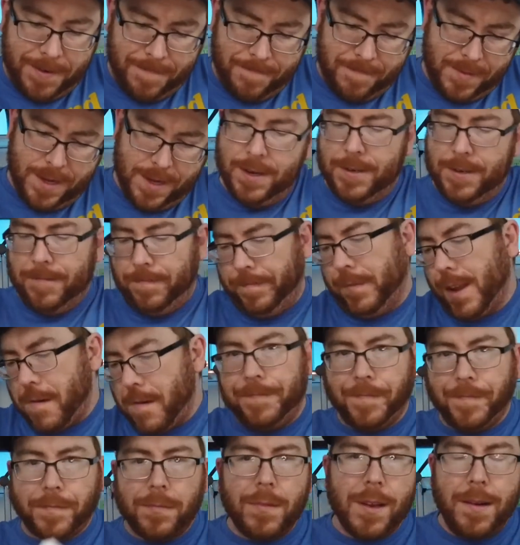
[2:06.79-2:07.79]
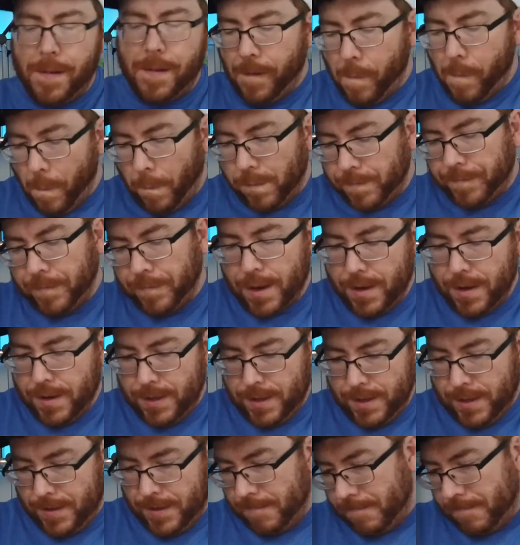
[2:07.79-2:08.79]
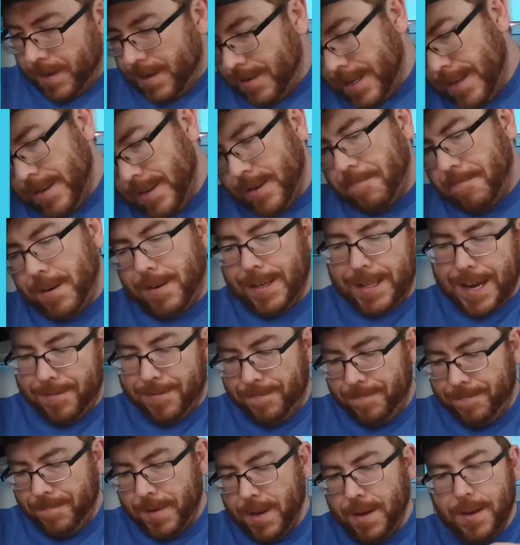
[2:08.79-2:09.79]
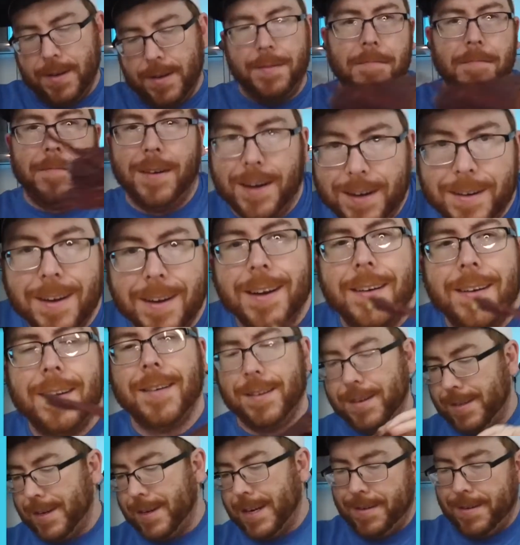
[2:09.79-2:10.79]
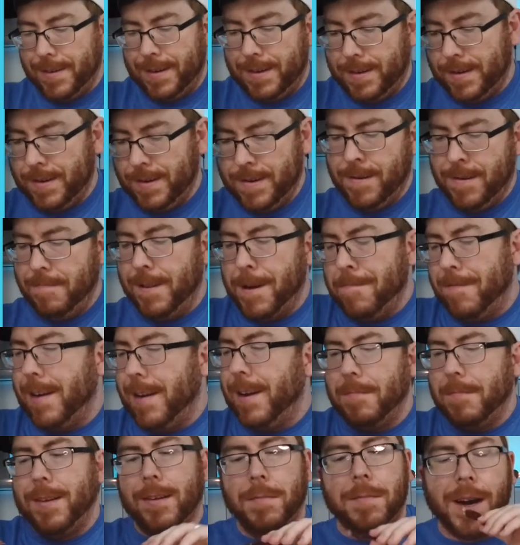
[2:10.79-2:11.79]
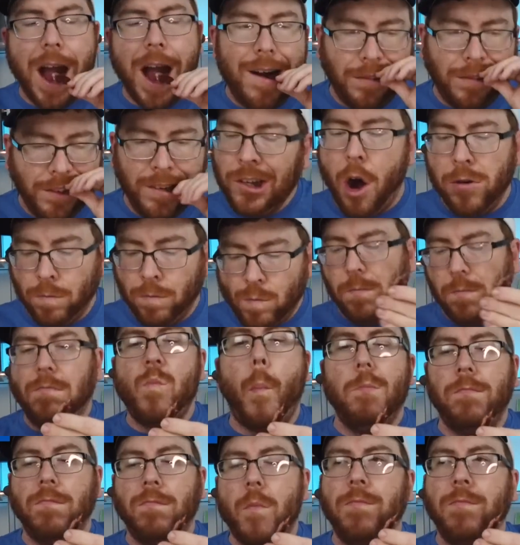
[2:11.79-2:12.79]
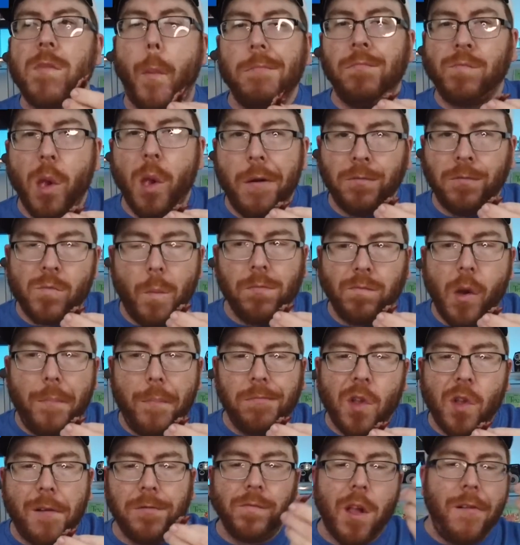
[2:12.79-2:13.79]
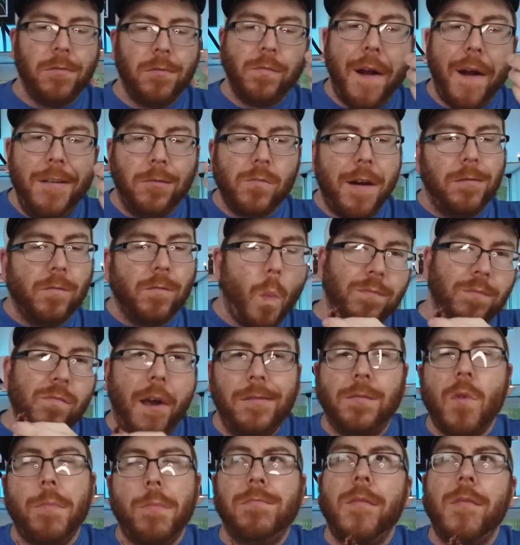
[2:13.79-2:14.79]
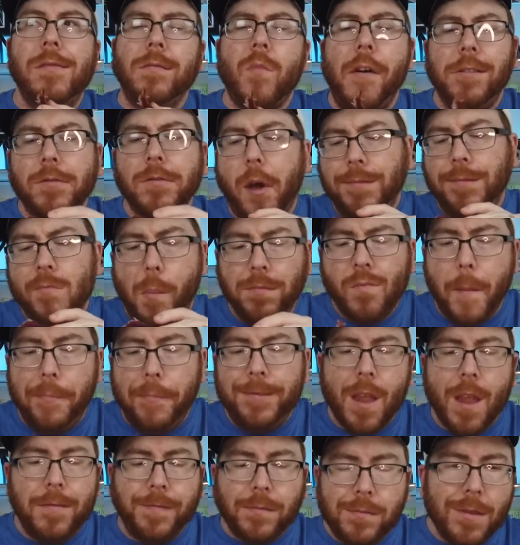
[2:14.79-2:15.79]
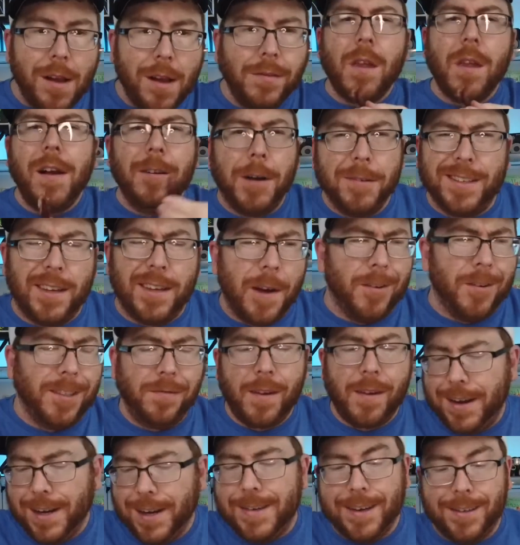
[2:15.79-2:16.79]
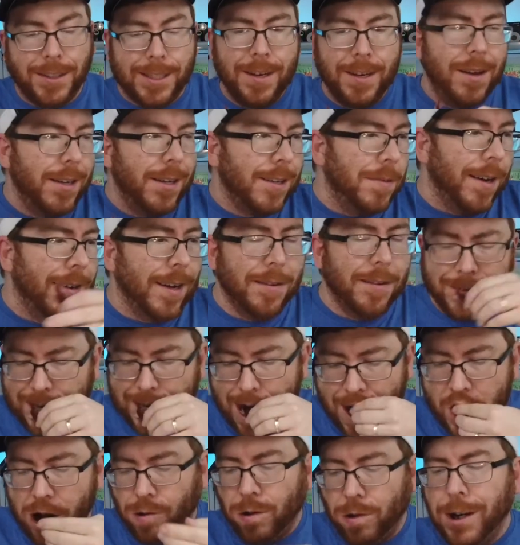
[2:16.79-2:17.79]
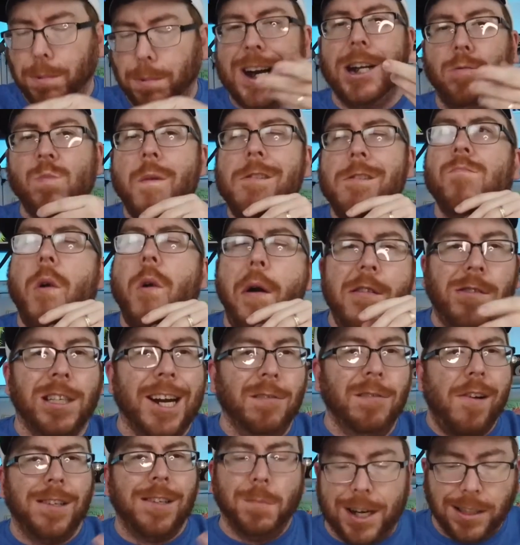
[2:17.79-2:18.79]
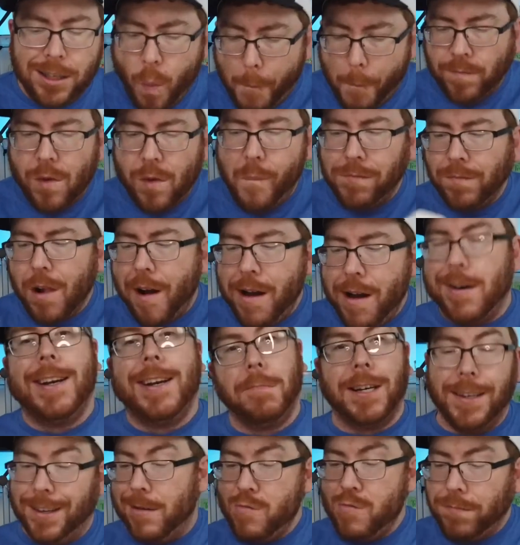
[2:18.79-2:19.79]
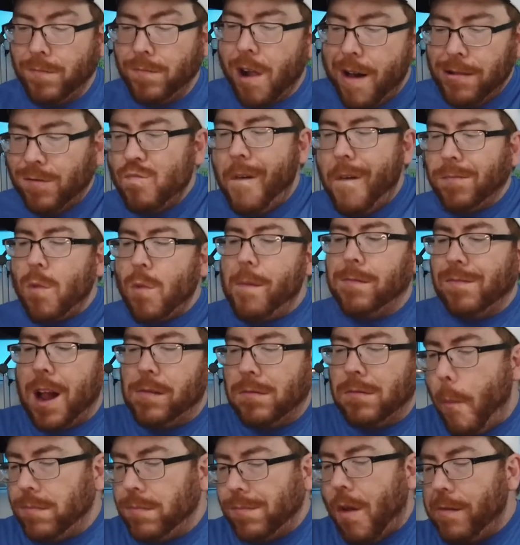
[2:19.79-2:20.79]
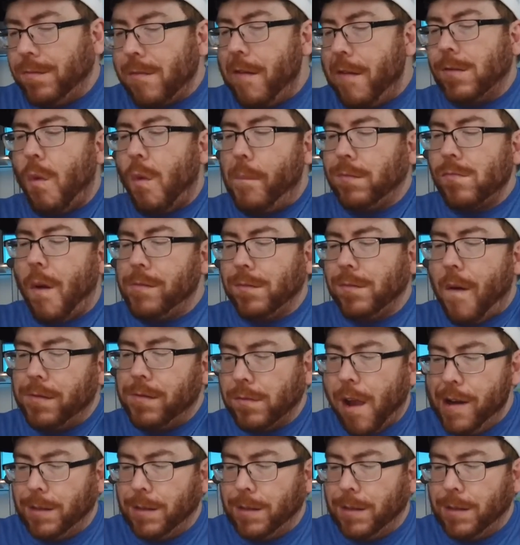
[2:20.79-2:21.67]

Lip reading: I'd love to see it. Let me know down in the comments, and let's see a video on that. So number 11 was a sweet and spicy. This is my wife's favorite, but I just don't like it. It's too sweet.